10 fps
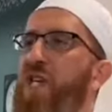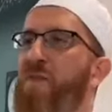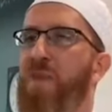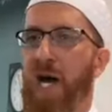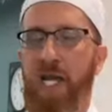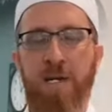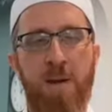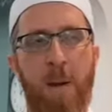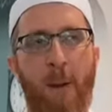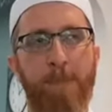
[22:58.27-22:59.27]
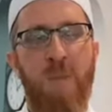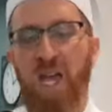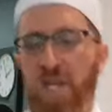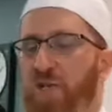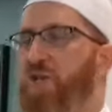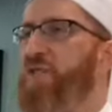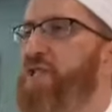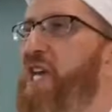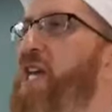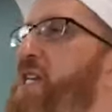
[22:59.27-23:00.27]
in mind and they don't
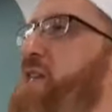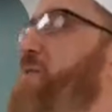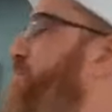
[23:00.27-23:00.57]
attain it?